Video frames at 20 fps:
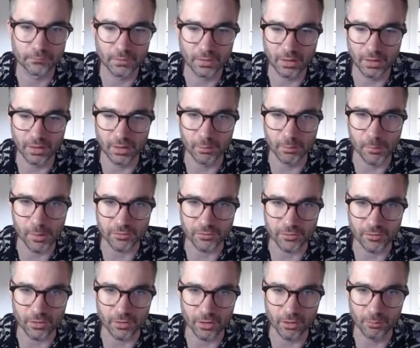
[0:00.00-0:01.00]
I imagine it's
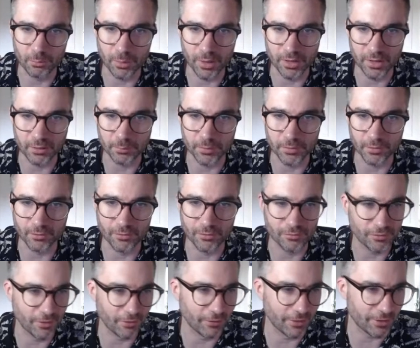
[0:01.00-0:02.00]
a lot of Blender purists
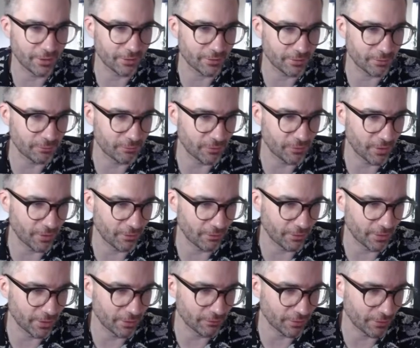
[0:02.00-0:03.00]

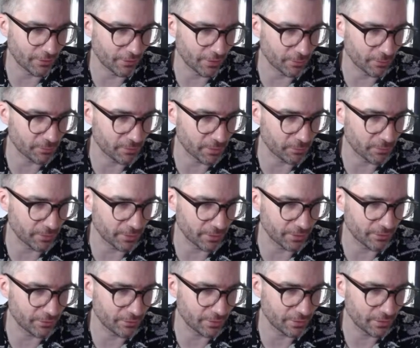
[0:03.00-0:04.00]
very upset by
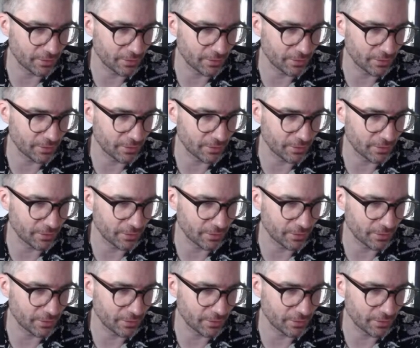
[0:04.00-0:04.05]
this.